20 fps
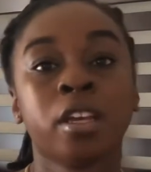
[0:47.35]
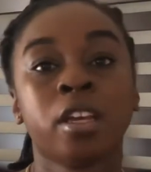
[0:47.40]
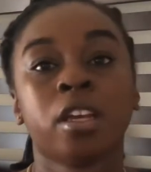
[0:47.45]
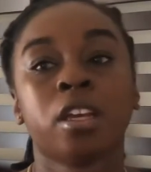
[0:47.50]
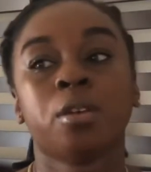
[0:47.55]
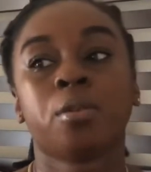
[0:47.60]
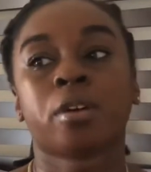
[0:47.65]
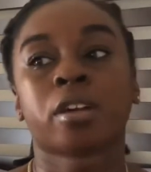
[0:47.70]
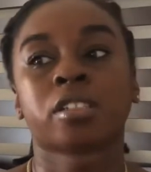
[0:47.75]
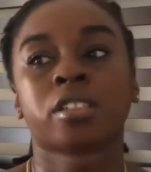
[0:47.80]

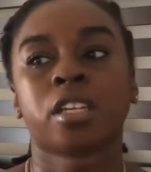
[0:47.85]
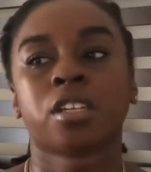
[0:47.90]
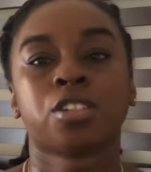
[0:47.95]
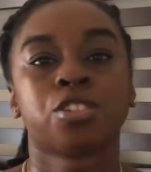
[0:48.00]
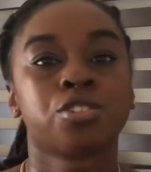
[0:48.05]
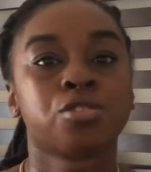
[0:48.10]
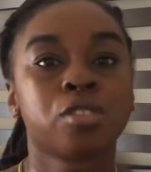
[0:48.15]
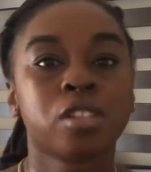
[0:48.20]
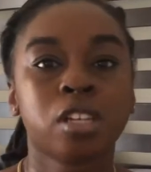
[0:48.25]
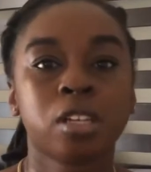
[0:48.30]
It works like a
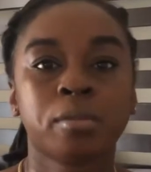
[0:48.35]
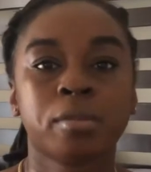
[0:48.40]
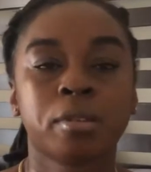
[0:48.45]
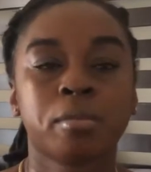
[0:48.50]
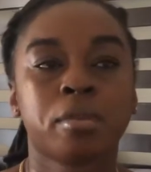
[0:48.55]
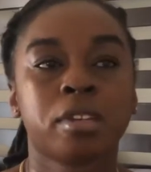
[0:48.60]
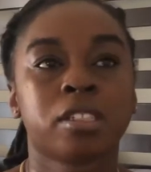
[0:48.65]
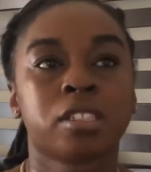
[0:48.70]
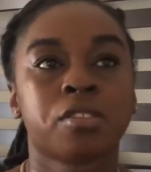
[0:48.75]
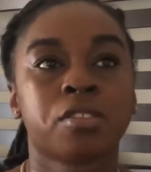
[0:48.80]
dream. It
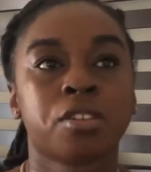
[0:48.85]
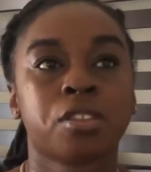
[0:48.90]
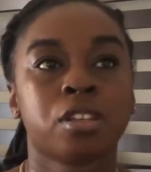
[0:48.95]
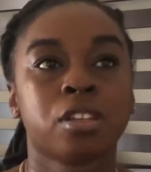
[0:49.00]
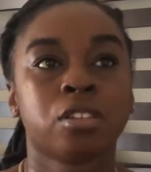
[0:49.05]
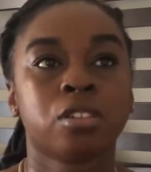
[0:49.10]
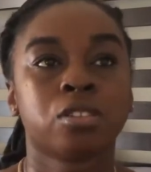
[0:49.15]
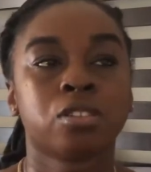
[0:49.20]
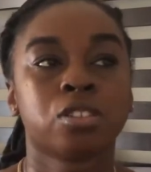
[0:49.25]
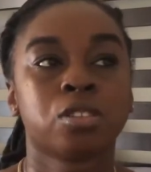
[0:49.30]
makes
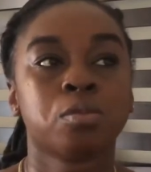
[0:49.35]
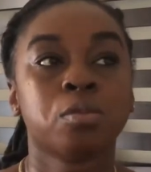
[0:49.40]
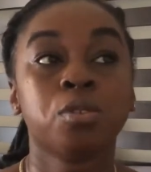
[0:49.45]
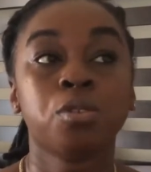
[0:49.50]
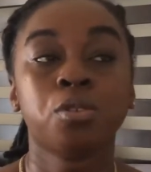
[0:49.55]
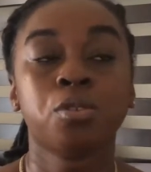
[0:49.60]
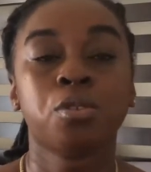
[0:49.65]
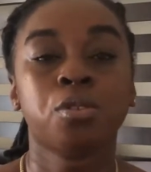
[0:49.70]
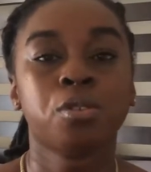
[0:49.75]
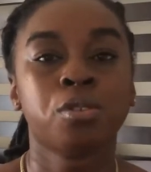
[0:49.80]
everything look
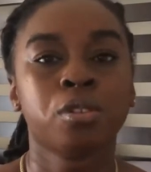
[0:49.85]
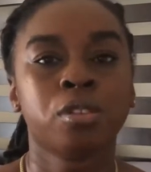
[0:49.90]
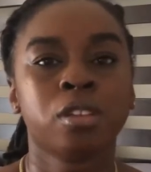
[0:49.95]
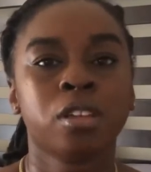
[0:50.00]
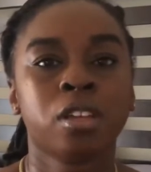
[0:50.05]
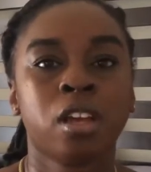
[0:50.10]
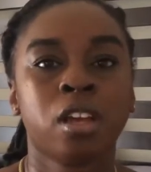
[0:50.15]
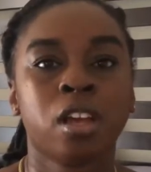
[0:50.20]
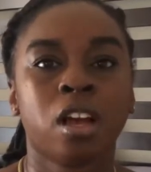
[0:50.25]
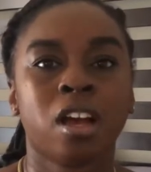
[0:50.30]
smooth
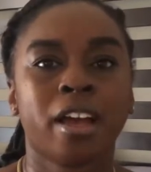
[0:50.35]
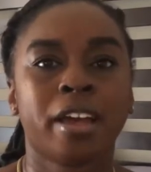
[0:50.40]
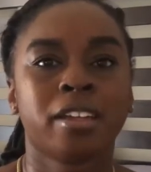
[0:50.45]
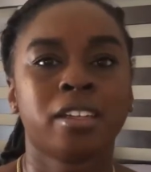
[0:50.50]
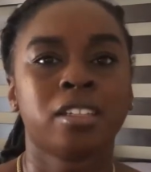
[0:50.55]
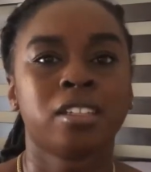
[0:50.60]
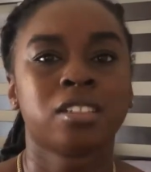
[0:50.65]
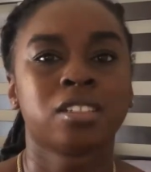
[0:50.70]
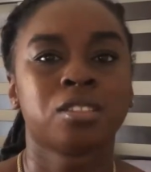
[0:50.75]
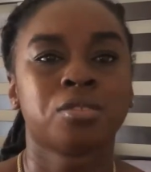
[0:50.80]
and it
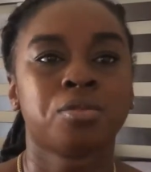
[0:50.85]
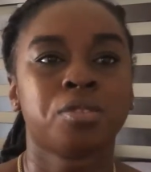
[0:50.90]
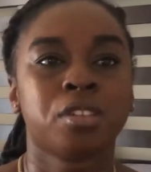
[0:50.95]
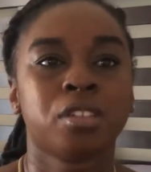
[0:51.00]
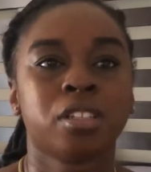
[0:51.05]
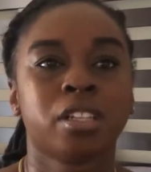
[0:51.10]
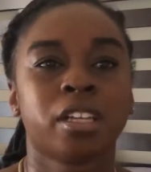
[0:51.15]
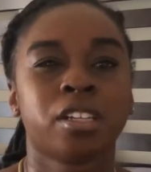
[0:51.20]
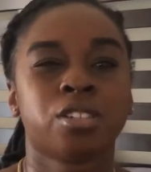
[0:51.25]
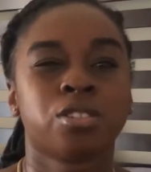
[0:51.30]
doesn't feel
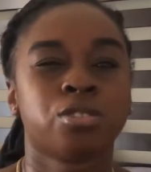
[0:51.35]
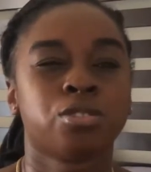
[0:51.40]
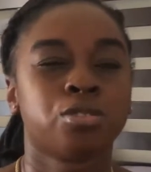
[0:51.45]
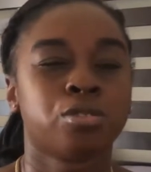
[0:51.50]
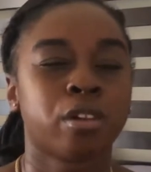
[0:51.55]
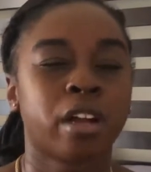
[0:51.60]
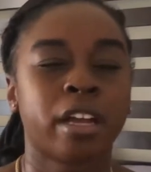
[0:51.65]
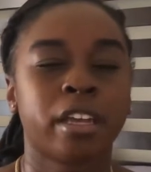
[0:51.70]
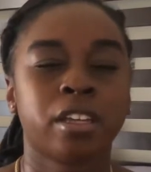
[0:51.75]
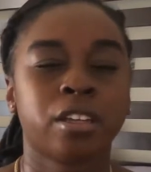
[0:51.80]
like
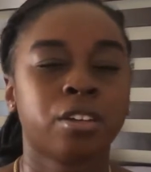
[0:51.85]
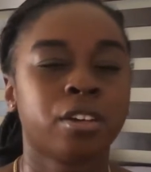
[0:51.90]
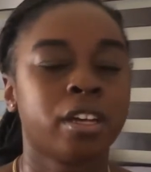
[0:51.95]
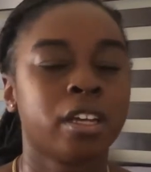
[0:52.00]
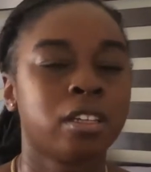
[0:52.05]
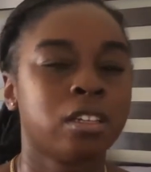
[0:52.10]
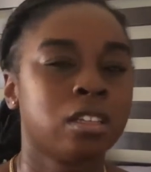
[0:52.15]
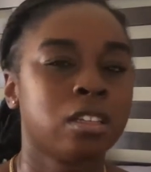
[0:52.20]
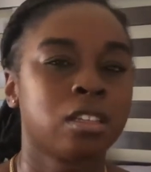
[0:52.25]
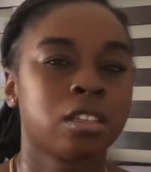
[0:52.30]
drying or
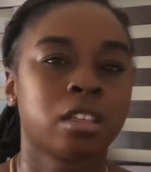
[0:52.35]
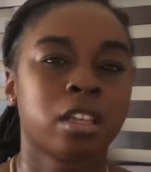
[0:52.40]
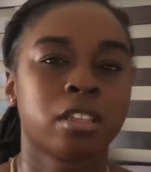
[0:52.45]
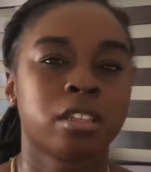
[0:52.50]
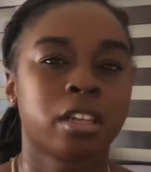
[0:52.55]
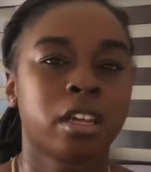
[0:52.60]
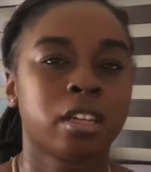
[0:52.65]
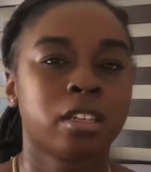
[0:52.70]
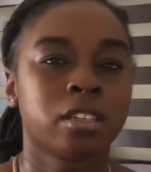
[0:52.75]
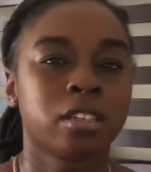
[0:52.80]
anything like
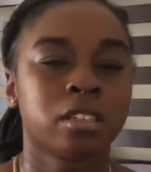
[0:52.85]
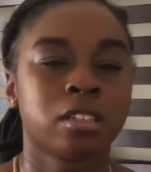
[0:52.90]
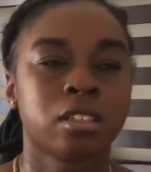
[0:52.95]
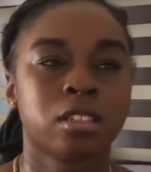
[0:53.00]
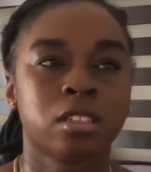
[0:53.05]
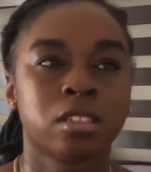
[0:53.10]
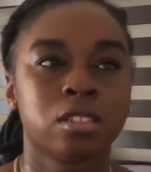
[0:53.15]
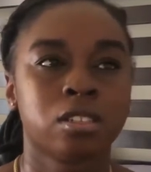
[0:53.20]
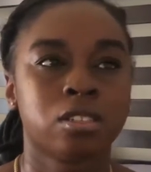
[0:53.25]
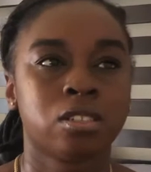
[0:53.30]
that.
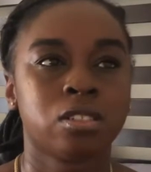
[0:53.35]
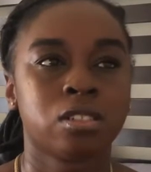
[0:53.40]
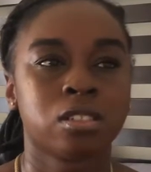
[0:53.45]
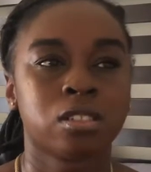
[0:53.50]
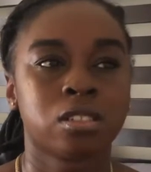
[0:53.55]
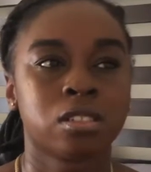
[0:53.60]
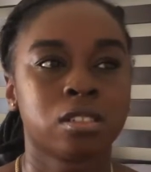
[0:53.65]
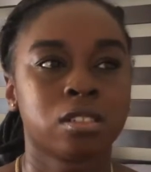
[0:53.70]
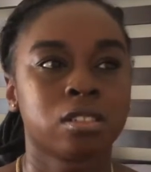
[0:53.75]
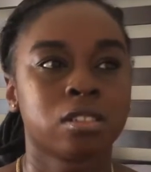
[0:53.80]
It
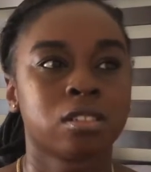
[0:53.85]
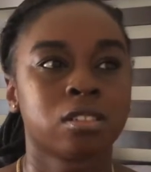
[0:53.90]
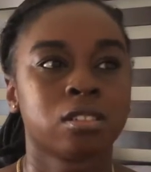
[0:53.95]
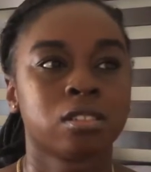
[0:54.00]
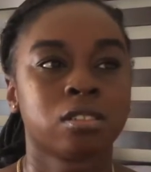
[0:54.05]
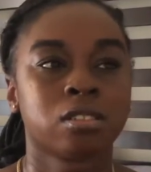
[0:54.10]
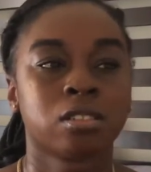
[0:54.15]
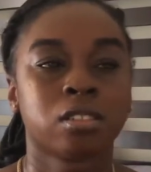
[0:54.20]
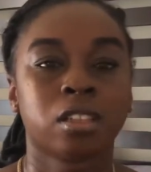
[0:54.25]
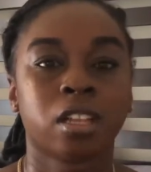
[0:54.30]
just
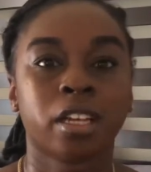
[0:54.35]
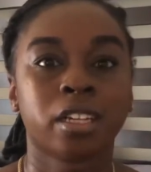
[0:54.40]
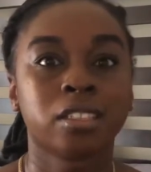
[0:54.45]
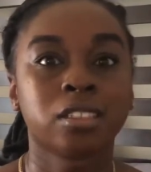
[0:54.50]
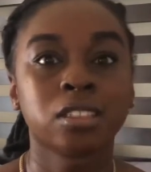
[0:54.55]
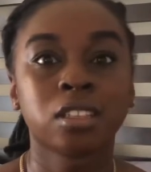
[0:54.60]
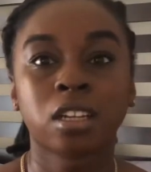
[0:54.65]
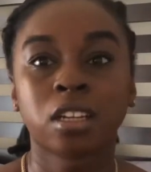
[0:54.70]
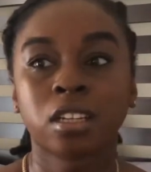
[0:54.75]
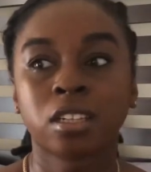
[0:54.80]

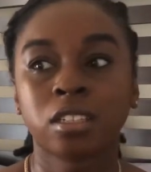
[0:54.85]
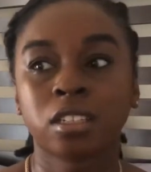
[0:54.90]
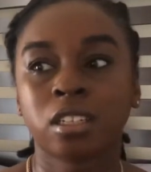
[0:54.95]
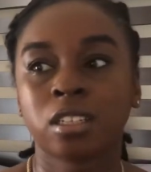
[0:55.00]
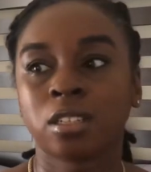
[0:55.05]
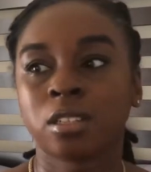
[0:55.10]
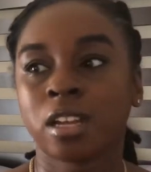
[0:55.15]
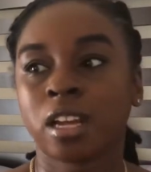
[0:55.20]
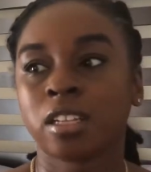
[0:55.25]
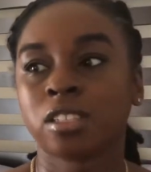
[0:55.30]
glides on
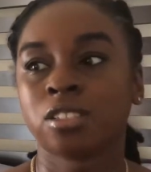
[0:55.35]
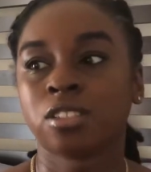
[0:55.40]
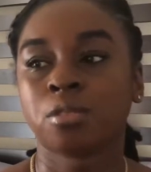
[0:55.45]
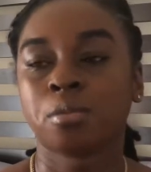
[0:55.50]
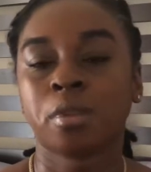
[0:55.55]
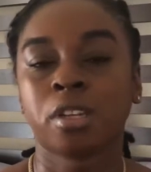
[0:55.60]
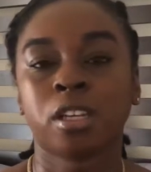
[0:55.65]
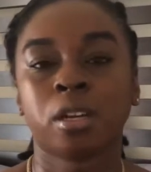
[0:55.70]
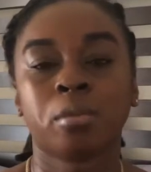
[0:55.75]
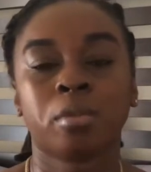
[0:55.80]
and it has your
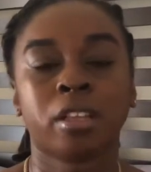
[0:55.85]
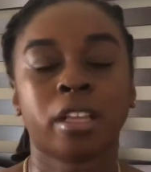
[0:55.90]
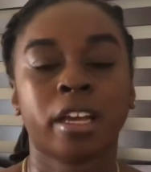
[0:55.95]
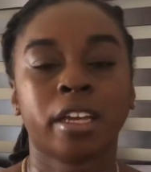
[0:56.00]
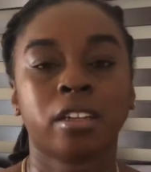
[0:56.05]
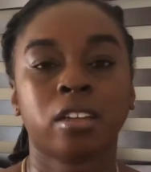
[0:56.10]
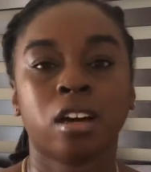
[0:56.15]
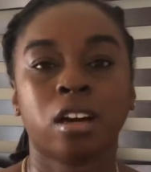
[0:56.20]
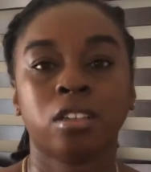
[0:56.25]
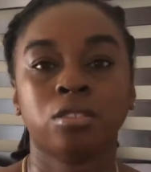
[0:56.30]
makeup glide
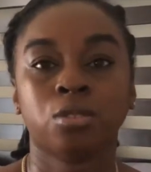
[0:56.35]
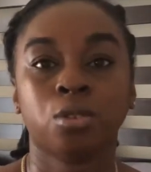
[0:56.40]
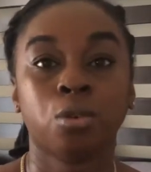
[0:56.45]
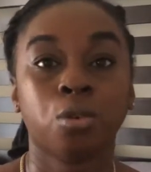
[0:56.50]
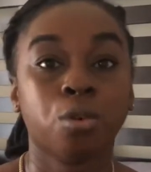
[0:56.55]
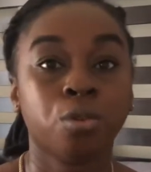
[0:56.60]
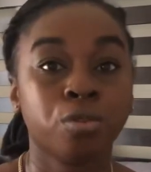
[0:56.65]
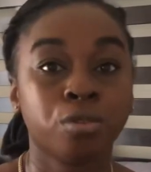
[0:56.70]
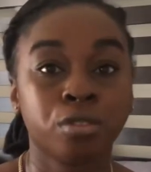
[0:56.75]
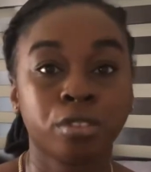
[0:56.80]
on
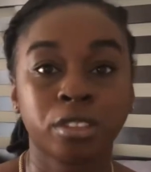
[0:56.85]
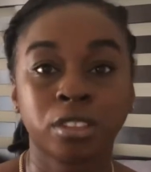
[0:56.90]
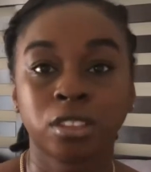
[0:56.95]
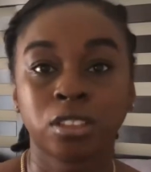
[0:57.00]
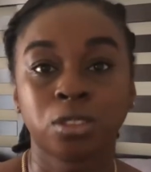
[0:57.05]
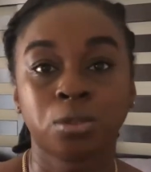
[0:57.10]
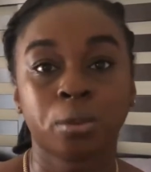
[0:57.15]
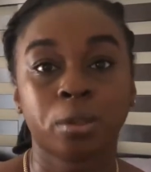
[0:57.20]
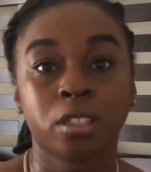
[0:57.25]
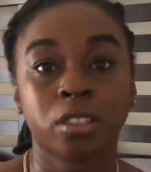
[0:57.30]
over it
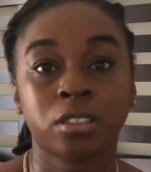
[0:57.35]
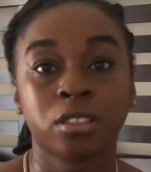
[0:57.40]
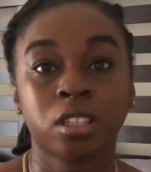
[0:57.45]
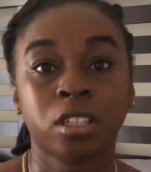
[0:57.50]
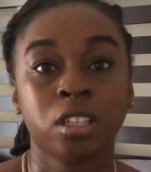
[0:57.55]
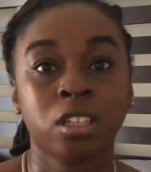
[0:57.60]
as well.